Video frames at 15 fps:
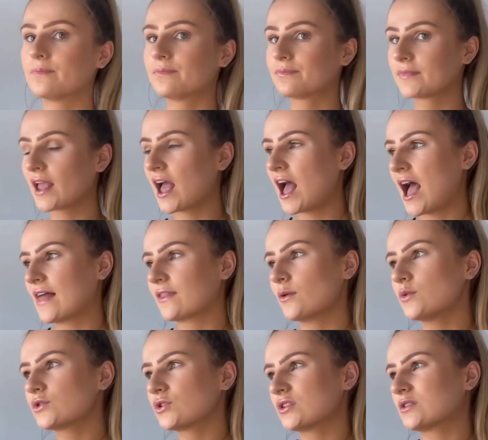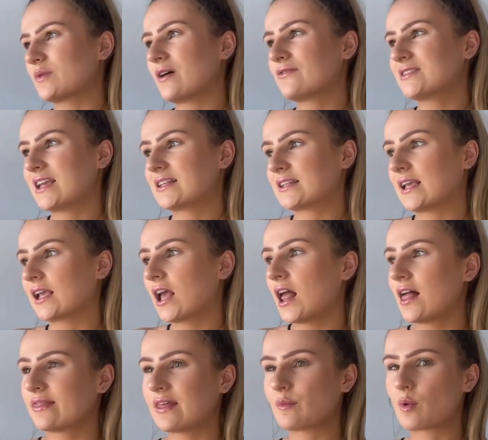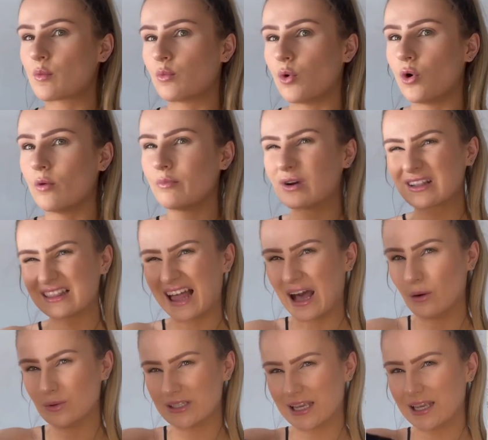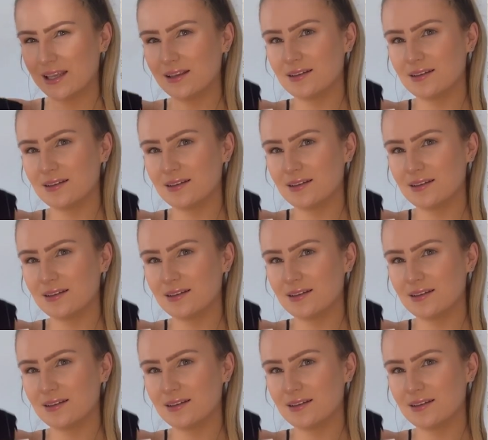I thought it was good as well for days like that were warm but cloudy.